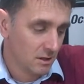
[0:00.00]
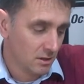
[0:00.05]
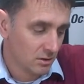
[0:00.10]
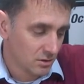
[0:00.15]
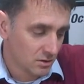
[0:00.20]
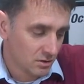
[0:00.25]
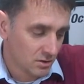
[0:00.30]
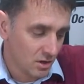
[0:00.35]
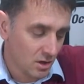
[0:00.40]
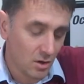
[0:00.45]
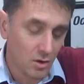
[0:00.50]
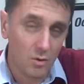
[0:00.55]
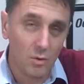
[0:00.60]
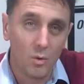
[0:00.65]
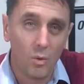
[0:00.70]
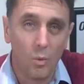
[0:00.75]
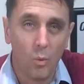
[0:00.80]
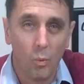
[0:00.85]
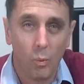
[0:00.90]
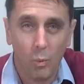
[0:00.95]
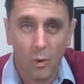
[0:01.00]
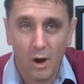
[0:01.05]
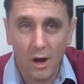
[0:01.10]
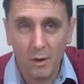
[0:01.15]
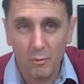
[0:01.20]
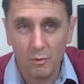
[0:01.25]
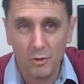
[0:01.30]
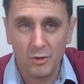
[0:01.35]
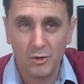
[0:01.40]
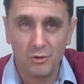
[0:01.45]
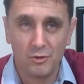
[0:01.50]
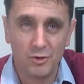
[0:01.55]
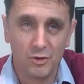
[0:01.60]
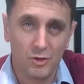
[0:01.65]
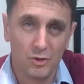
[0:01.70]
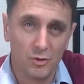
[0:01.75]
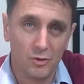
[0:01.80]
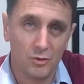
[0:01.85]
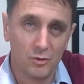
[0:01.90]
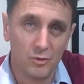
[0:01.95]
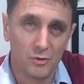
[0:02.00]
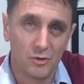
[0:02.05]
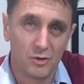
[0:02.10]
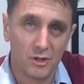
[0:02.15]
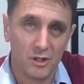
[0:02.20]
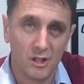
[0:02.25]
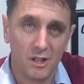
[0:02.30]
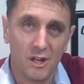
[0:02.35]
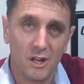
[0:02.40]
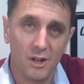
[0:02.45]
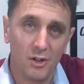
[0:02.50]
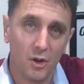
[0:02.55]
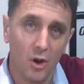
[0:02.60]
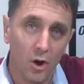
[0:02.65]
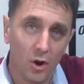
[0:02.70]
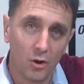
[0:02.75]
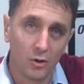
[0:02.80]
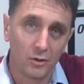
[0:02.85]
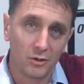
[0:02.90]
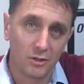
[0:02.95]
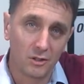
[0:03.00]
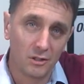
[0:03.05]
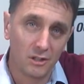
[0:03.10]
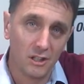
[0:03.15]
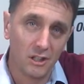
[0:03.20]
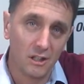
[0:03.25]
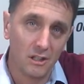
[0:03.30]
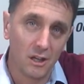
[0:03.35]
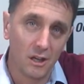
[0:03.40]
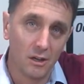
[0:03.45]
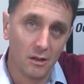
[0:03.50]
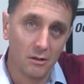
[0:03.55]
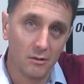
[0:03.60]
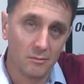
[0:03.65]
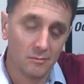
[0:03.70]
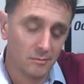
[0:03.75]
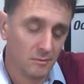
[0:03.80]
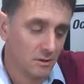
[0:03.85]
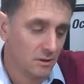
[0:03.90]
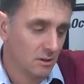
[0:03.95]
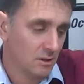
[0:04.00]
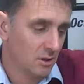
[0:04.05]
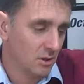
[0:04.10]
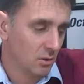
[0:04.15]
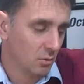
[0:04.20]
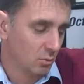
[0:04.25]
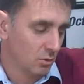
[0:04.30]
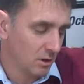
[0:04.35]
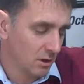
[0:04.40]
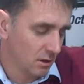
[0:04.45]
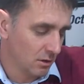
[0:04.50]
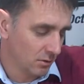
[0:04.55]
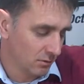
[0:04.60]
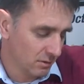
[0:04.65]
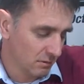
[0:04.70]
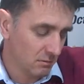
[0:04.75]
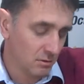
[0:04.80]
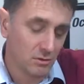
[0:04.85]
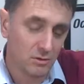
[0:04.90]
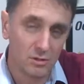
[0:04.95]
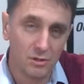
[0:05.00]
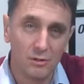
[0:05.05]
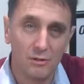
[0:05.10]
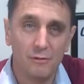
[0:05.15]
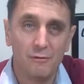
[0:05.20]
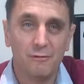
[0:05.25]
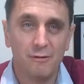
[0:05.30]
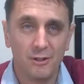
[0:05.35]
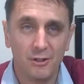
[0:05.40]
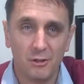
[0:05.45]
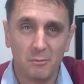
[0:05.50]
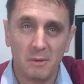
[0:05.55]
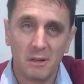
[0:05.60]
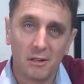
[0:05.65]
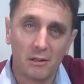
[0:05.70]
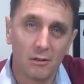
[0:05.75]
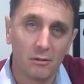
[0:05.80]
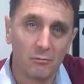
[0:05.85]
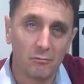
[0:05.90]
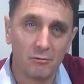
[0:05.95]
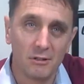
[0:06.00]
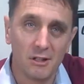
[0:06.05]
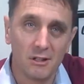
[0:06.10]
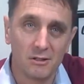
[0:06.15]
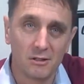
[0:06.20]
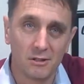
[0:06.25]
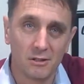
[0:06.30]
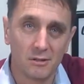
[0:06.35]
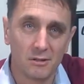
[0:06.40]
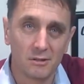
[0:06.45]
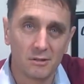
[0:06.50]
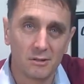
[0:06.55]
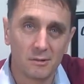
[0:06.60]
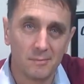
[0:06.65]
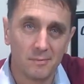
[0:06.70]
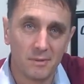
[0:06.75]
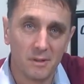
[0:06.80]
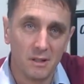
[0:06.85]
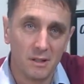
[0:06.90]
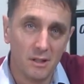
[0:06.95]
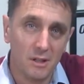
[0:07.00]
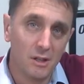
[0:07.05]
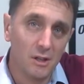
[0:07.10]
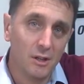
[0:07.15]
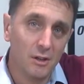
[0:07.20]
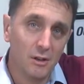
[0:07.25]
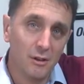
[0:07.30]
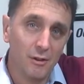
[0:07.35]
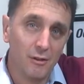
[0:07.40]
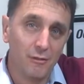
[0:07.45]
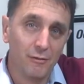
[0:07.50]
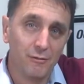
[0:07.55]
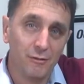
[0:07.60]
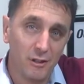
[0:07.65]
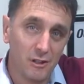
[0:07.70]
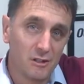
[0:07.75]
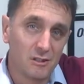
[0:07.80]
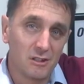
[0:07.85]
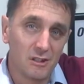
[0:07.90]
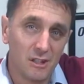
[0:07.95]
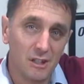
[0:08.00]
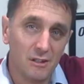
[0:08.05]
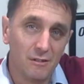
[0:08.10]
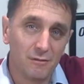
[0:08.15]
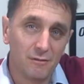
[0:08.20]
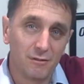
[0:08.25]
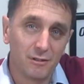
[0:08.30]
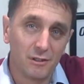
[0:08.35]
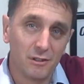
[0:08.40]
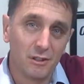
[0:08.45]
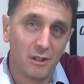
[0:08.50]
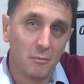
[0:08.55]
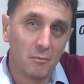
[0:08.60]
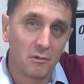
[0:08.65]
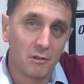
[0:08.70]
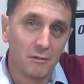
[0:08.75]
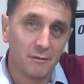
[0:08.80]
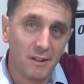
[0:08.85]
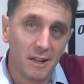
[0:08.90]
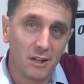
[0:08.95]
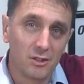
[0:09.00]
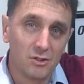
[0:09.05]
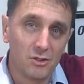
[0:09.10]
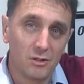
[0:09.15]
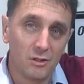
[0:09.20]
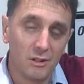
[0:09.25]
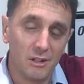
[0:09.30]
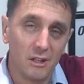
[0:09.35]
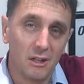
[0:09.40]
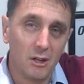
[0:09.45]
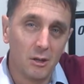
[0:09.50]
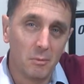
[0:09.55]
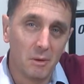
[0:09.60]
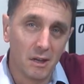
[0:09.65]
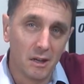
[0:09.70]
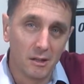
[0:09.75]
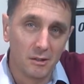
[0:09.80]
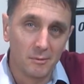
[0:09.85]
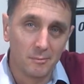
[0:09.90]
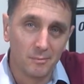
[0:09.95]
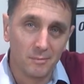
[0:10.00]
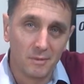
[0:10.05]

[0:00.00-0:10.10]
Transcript: So why would you choose an Octagon Eco? Well, there are two fundamental reasons. Firstly, for the number of eggs you can incubate.